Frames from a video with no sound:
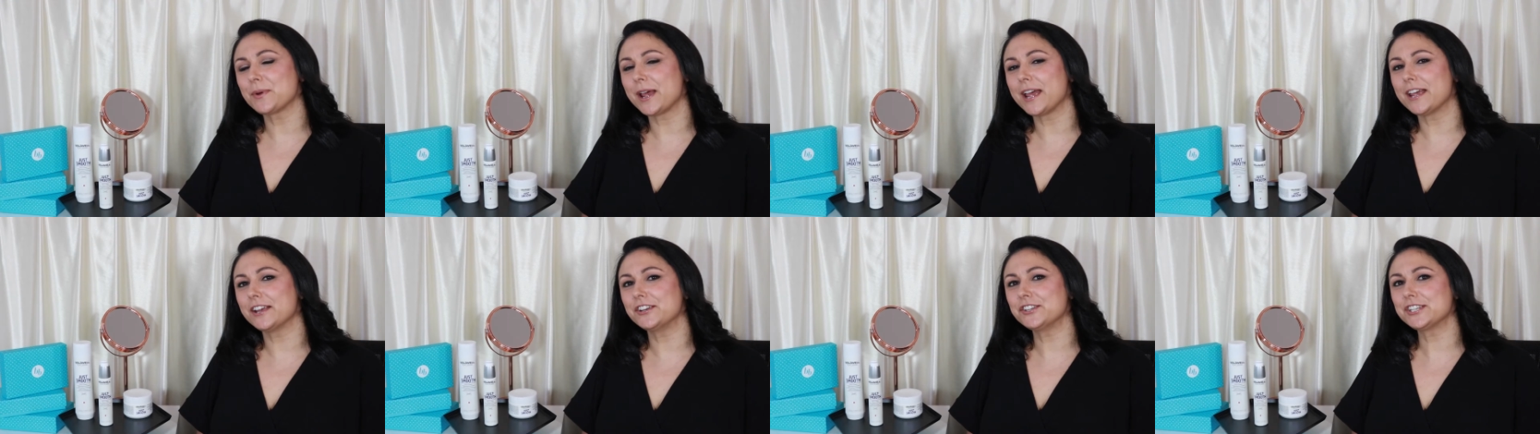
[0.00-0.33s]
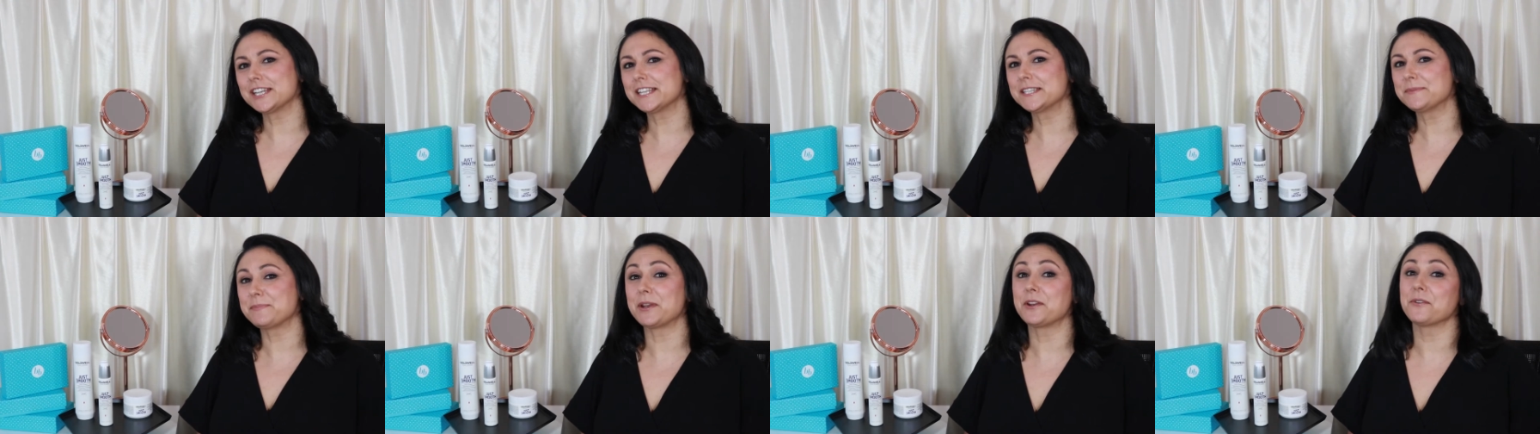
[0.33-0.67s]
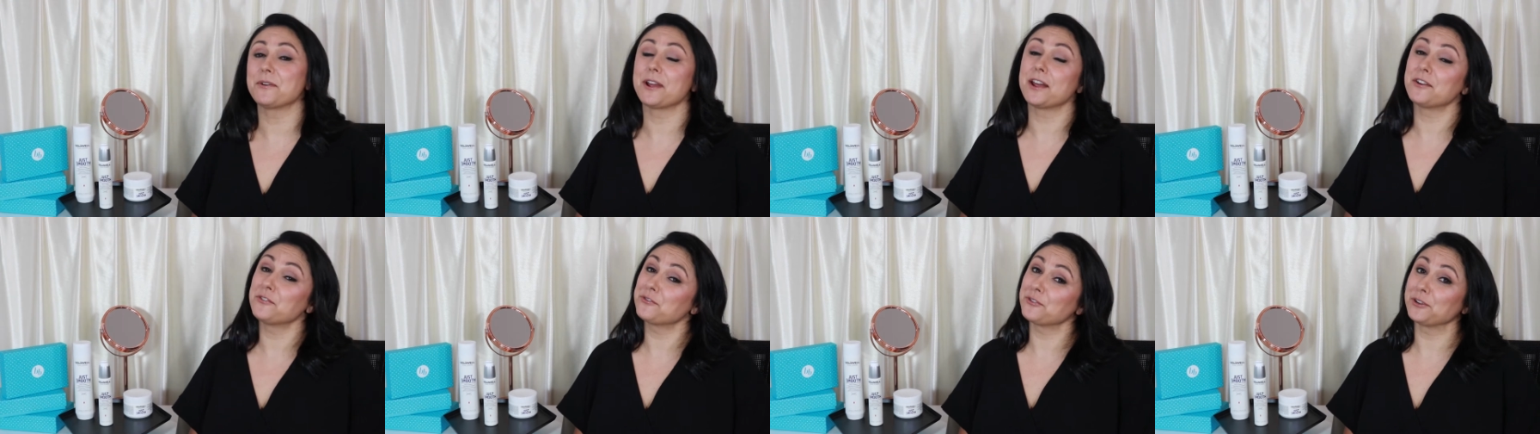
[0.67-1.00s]
range has been
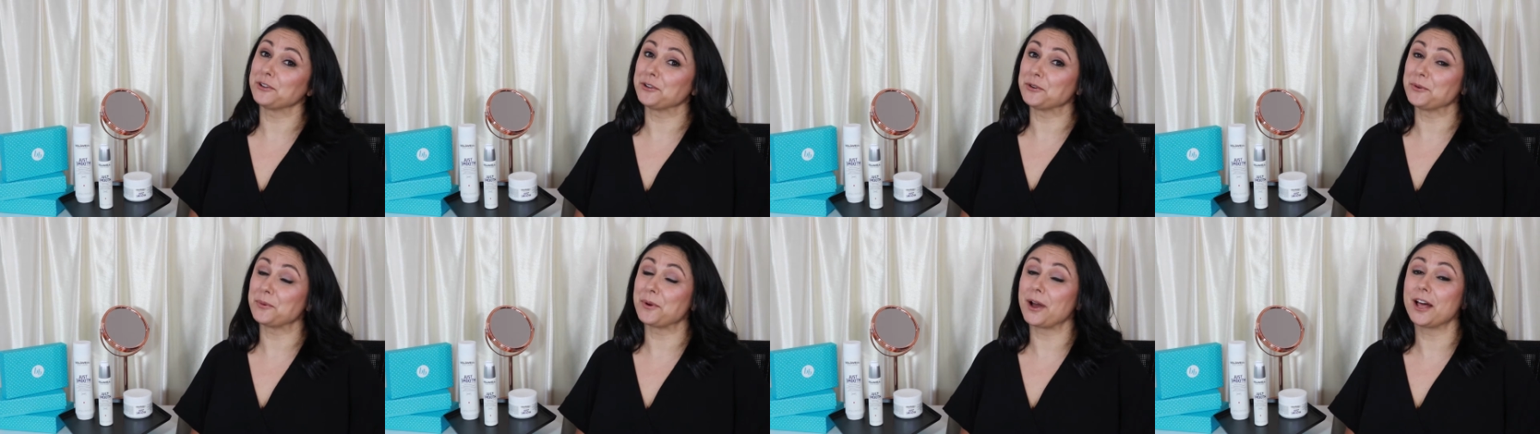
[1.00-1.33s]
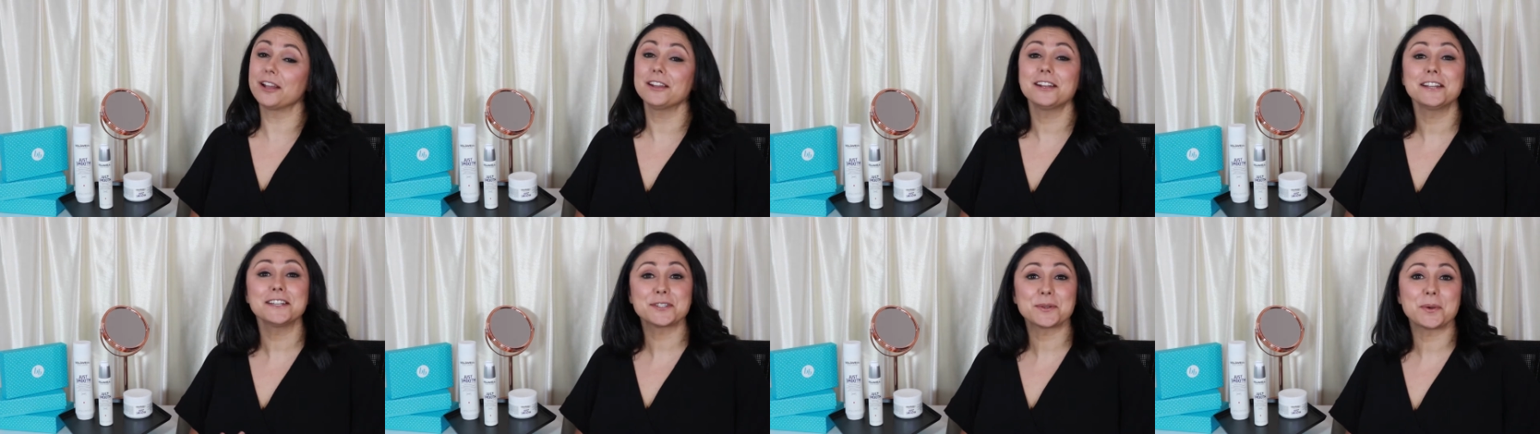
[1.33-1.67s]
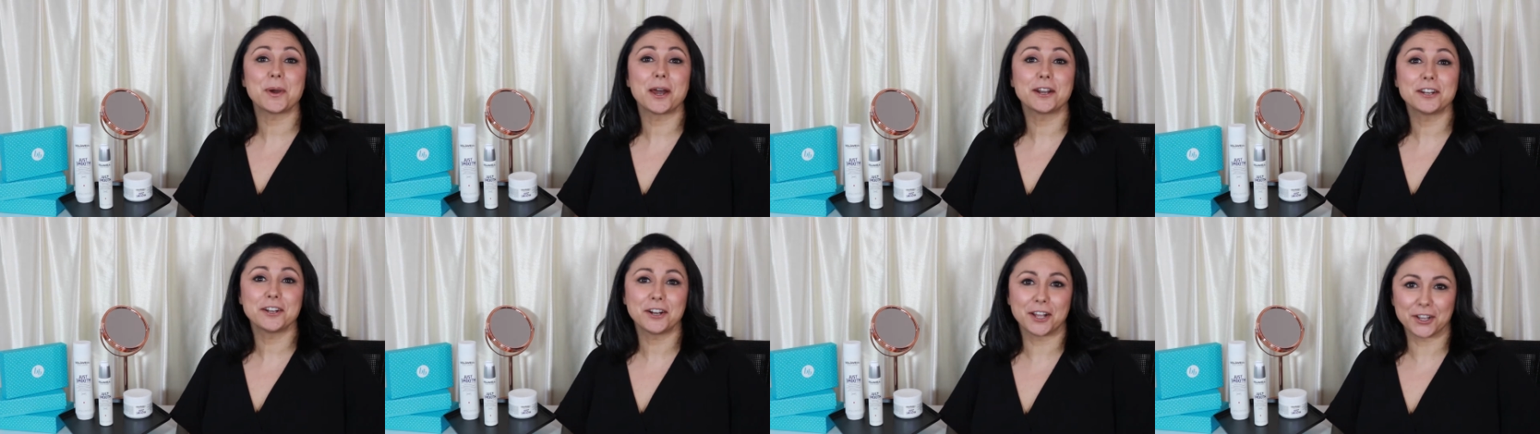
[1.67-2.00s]
around for a little while, that's
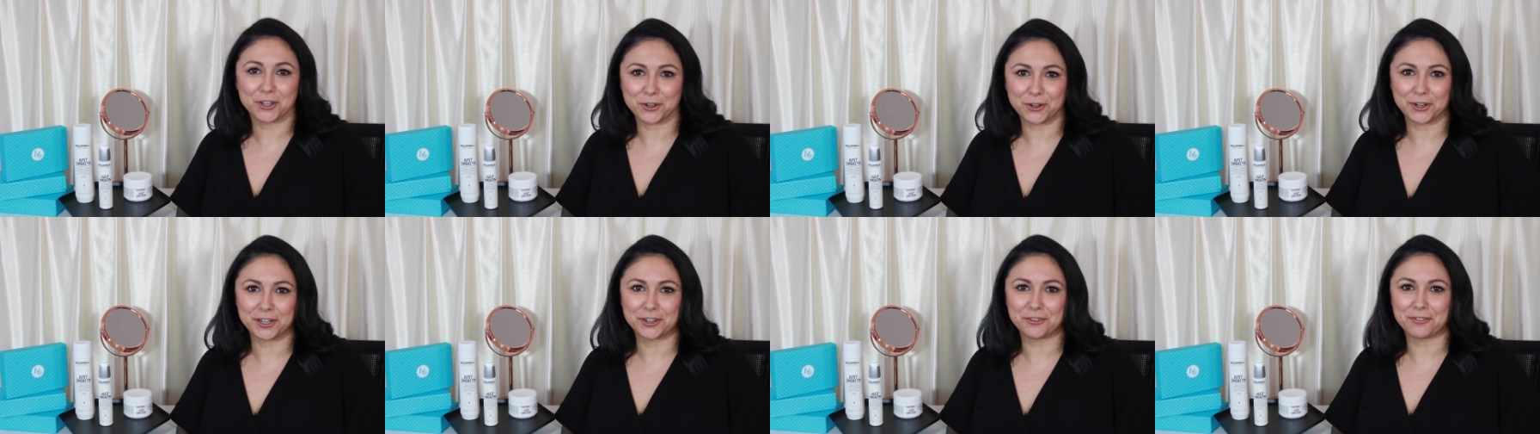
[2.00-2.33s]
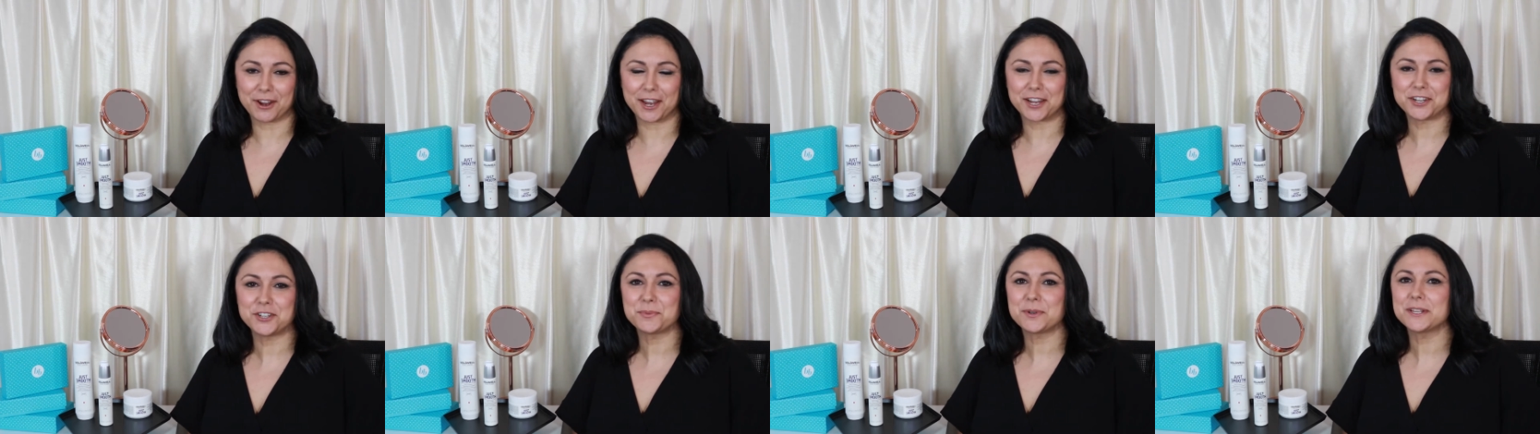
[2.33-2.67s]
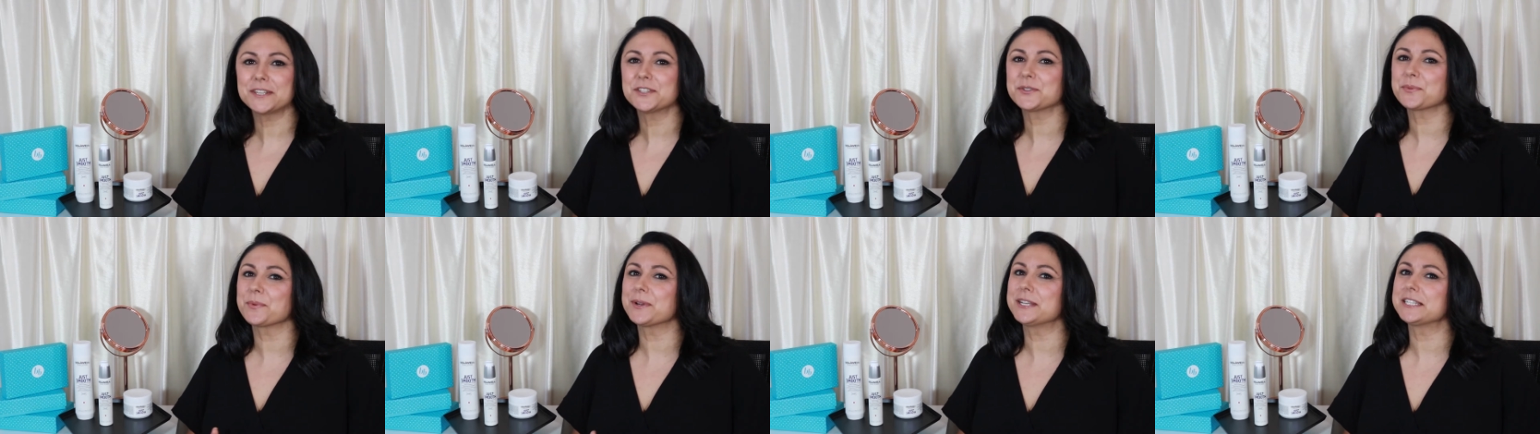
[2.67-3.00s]
quite an iconic range, but
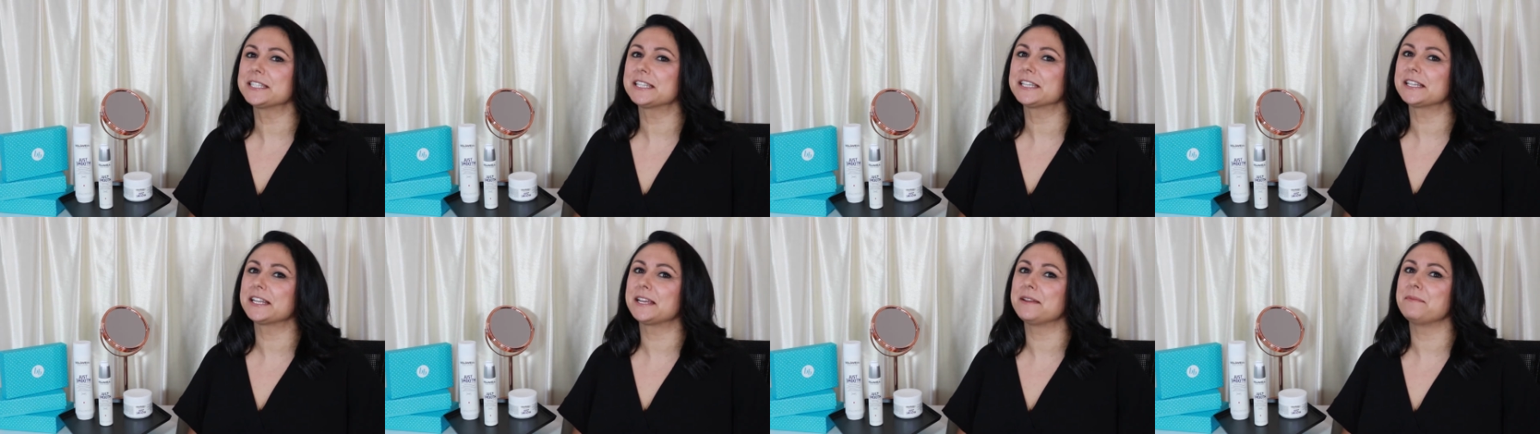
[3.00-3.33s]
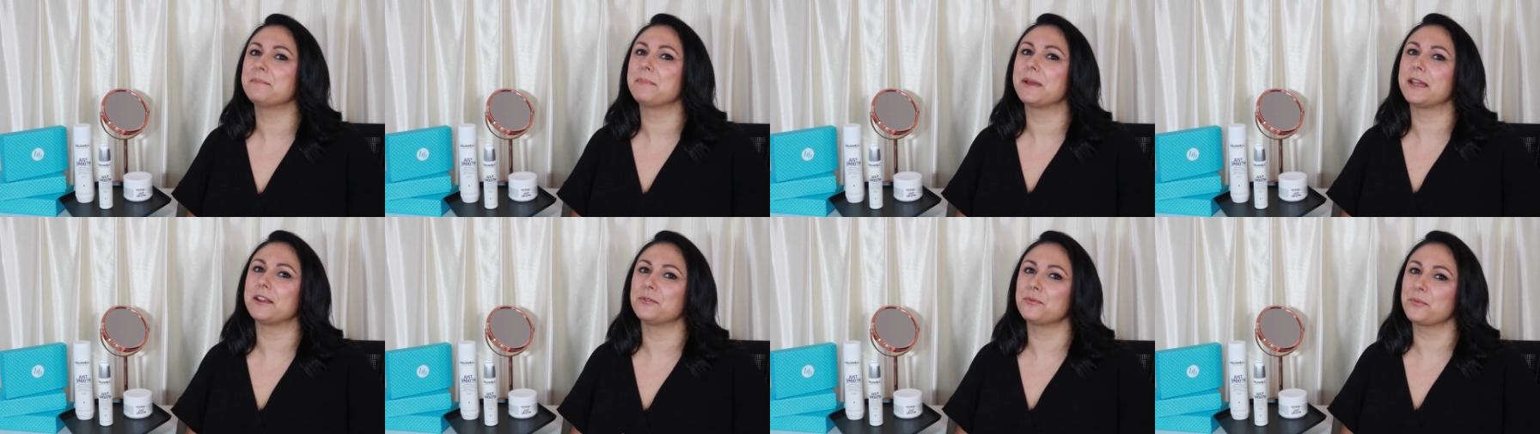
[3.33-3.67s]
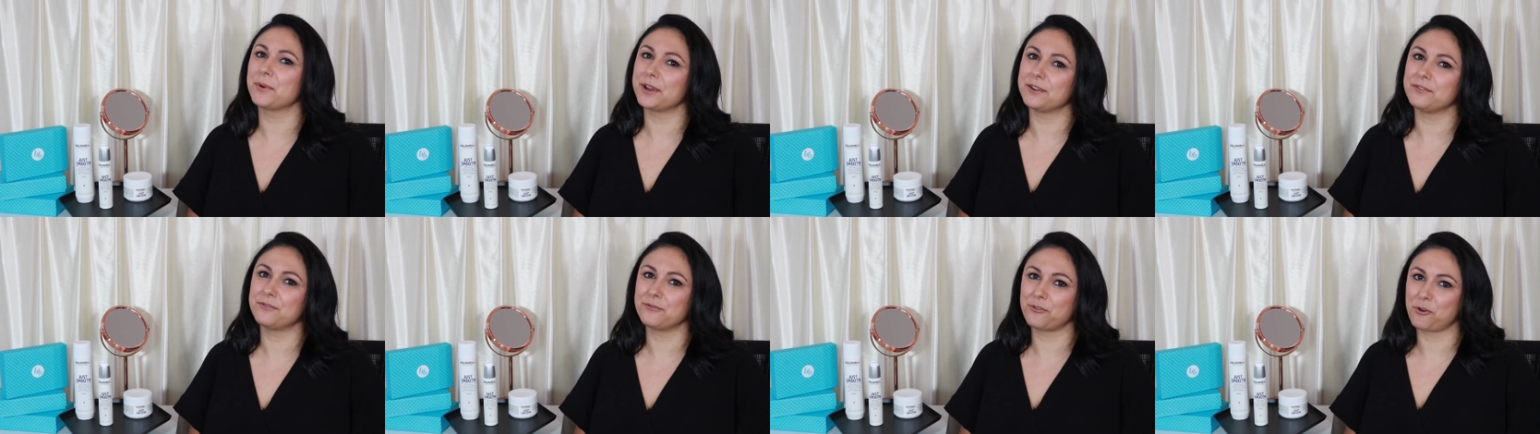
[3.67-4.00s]
it's recently been
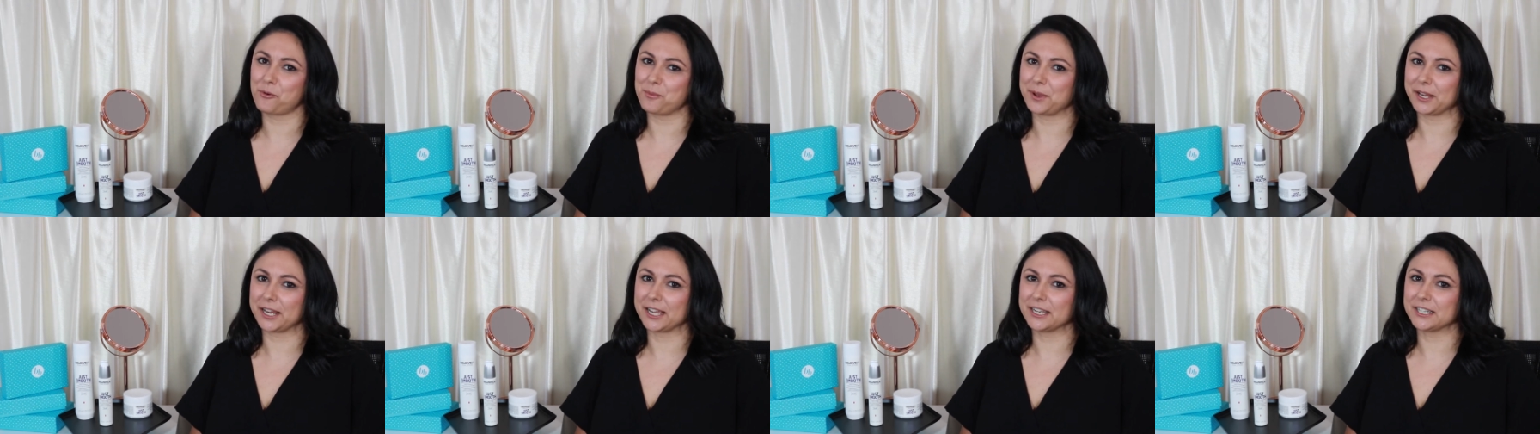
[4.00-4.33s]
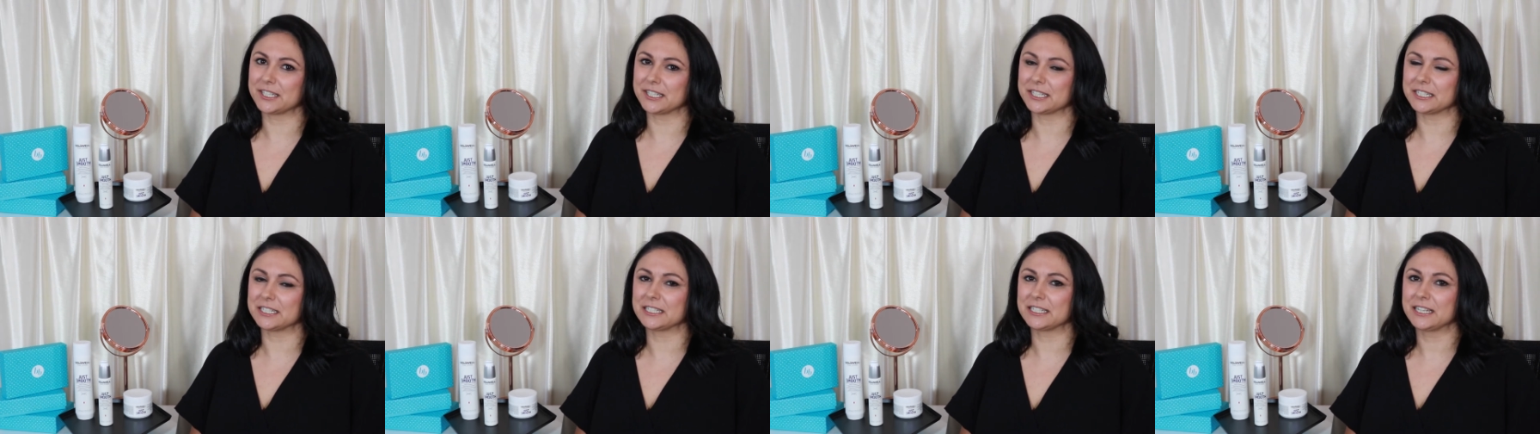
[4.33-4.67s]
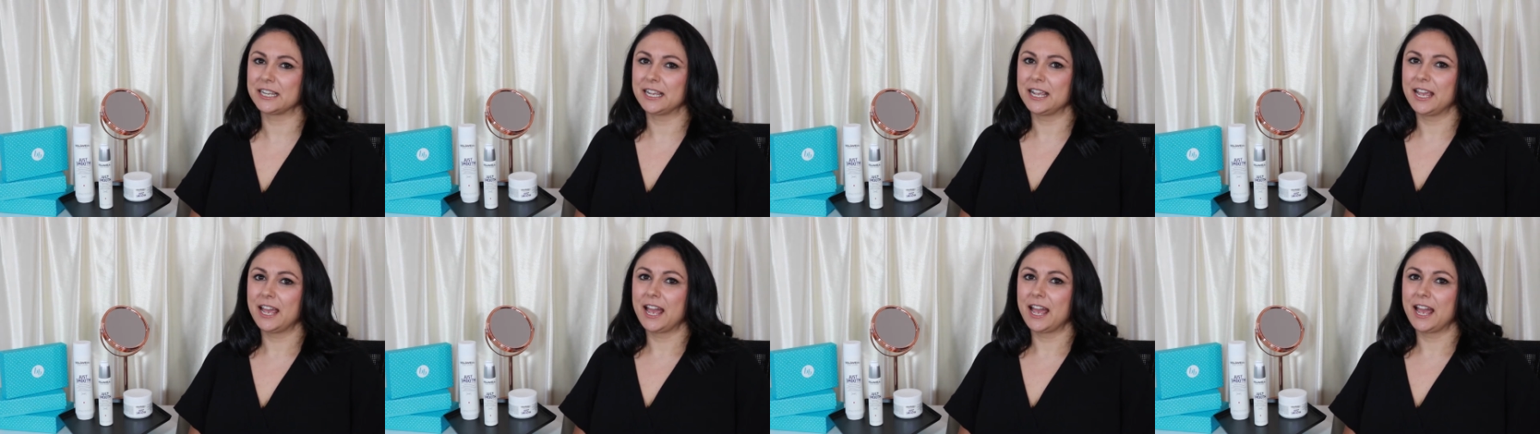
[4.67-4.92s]
reformulated.